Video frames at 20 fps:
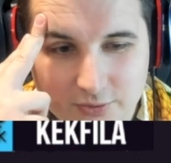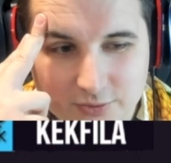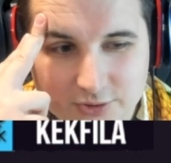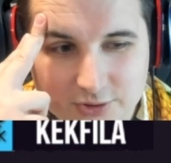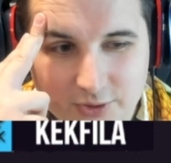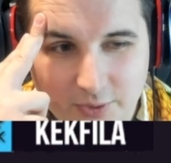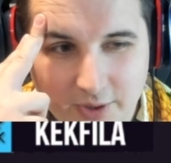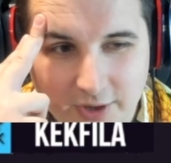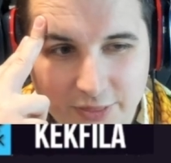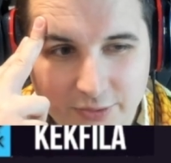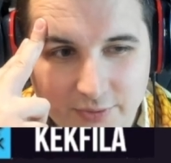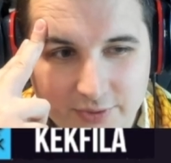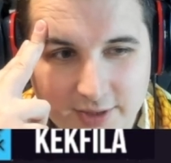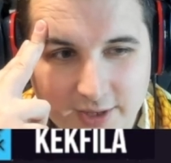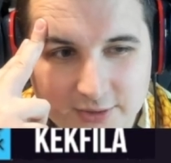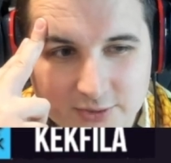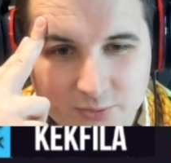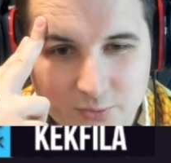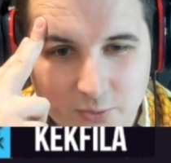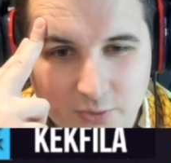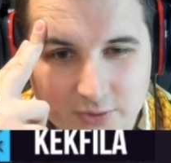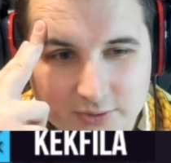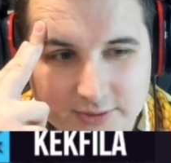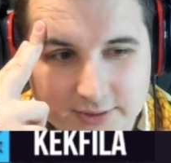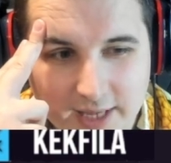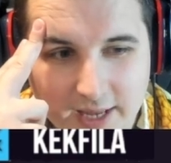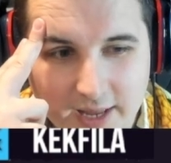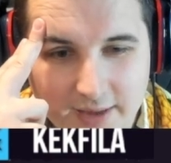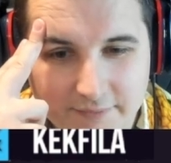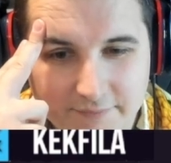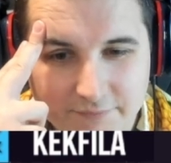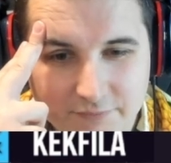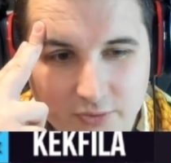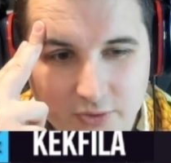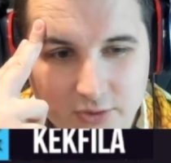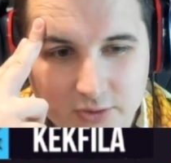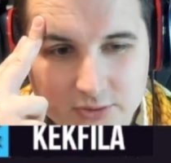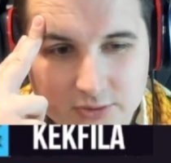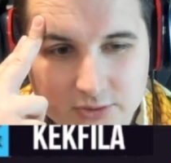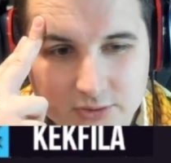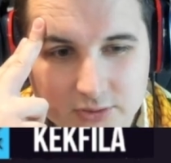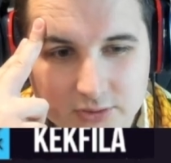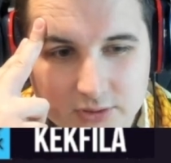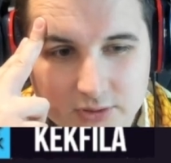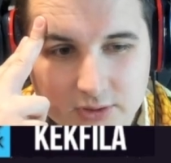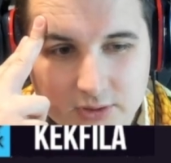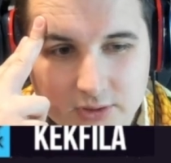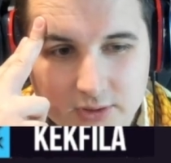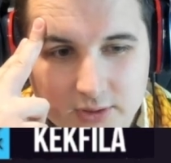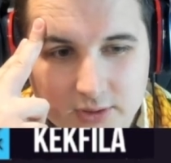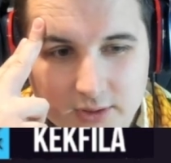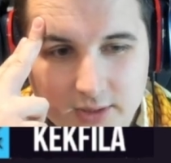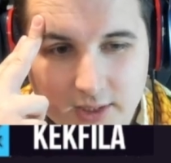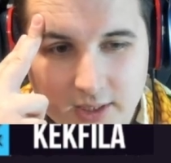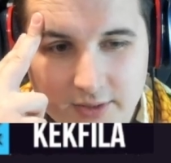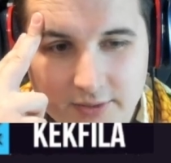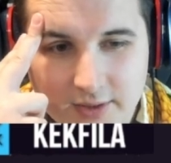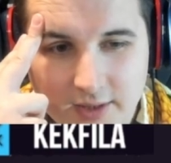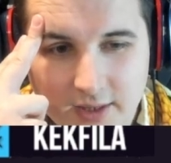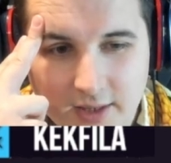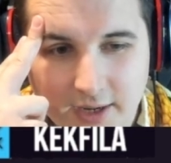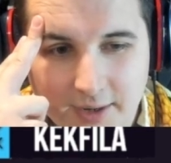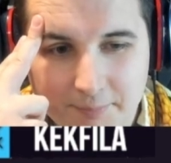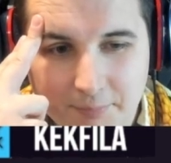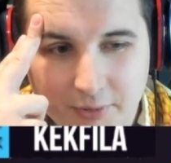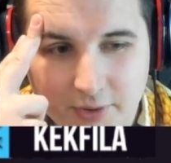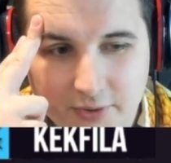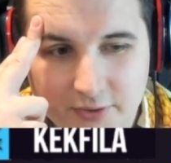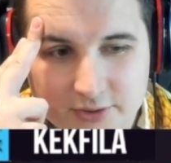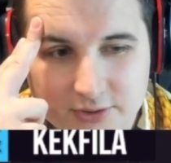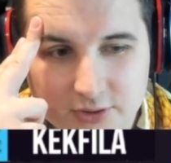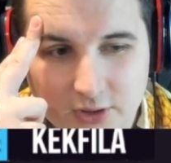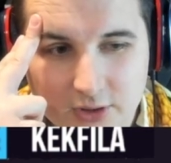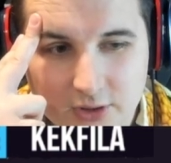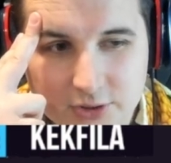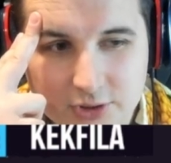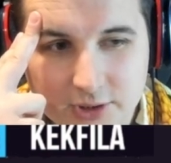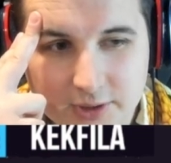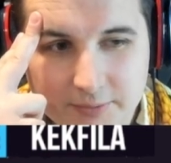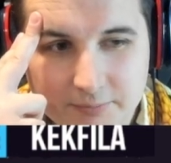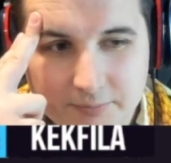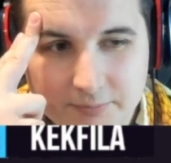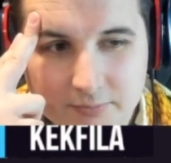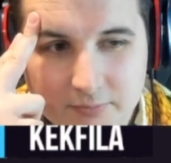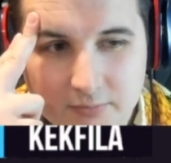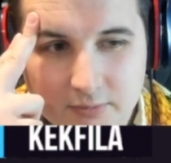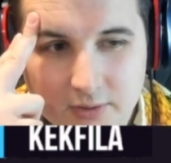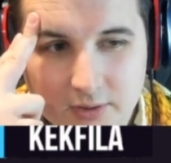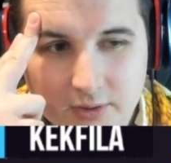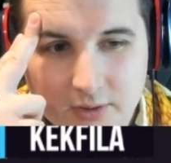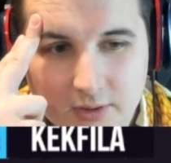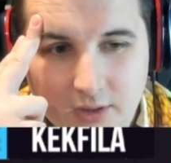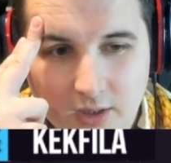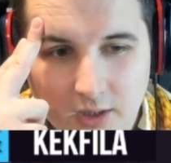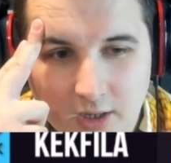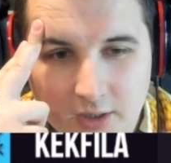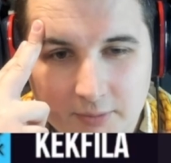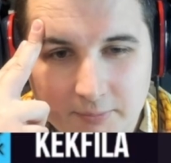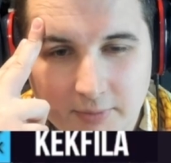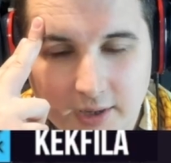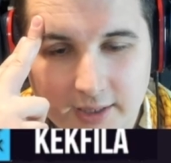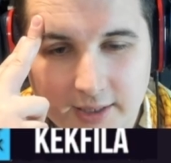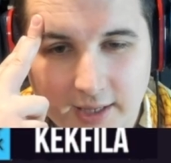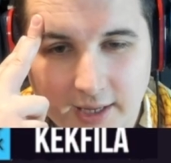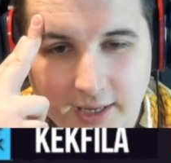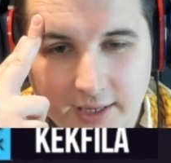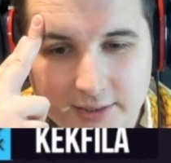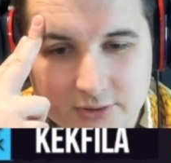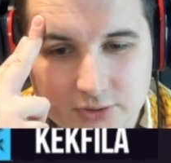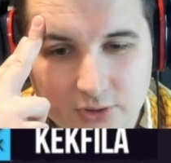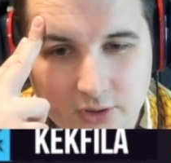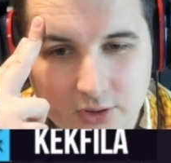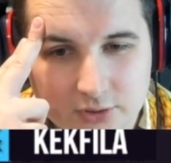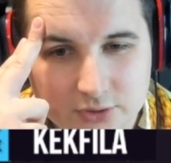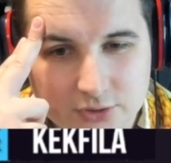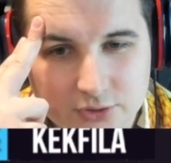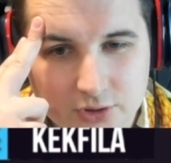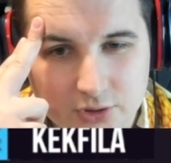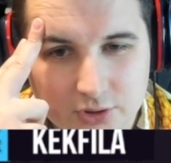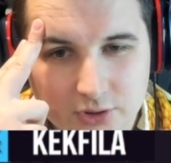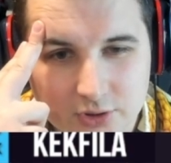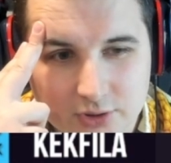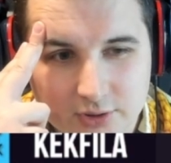So I 3,000 worlds that first, and then I play the Sanji on my 8 Dawn turn.